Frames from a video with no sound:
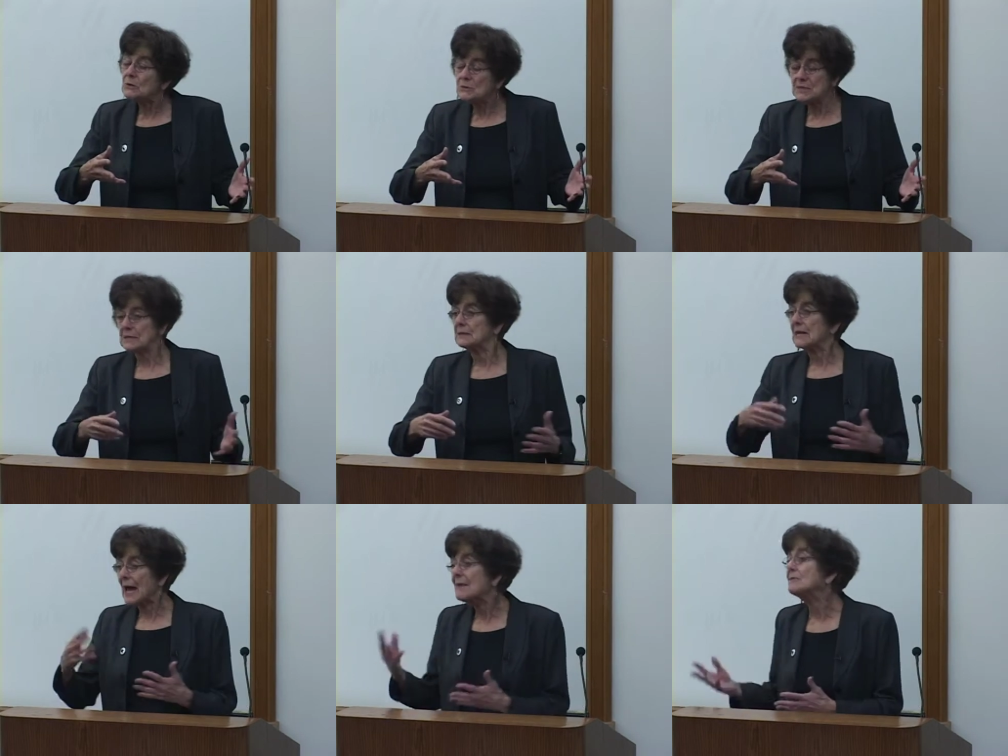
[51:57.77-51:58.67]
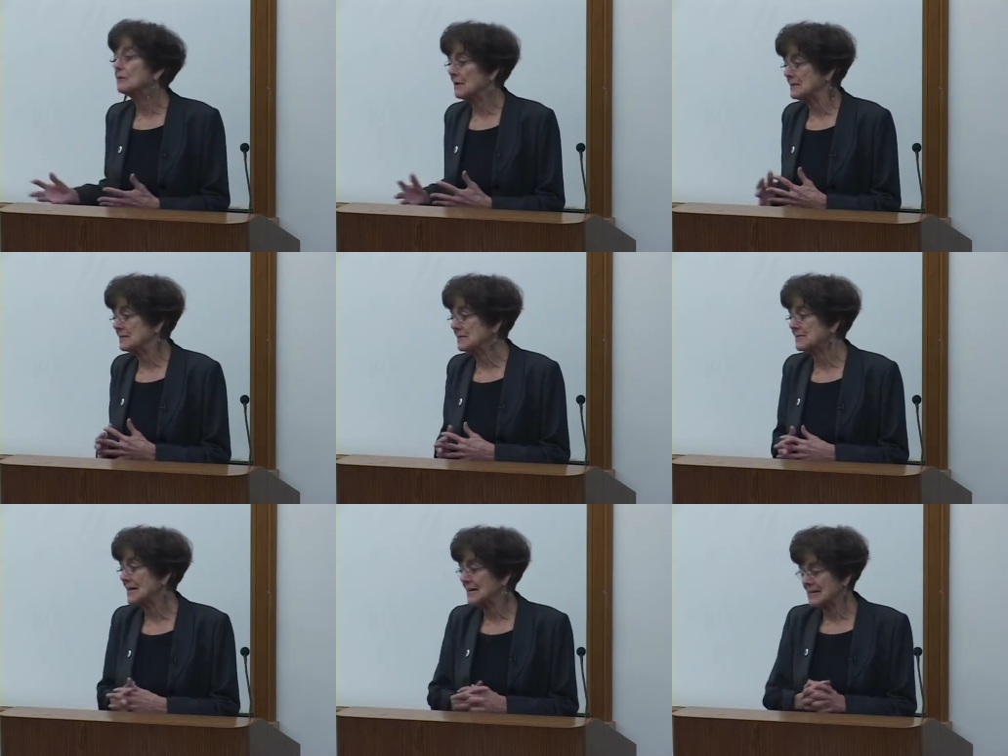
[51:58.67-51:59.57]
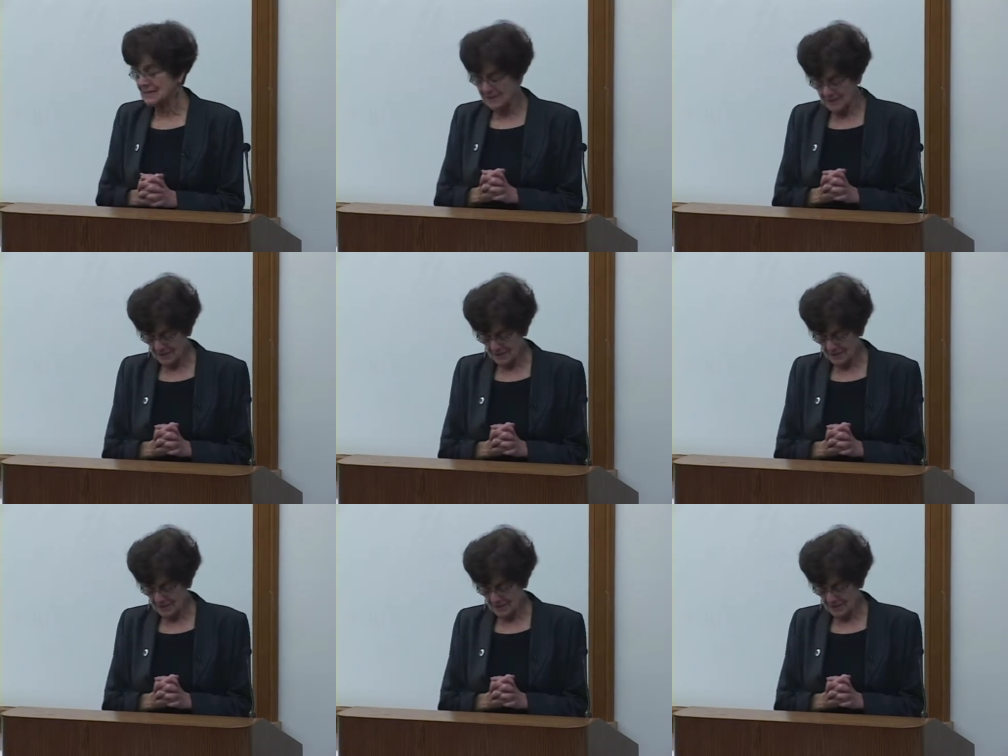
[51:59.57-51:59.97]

Deal and the Great Society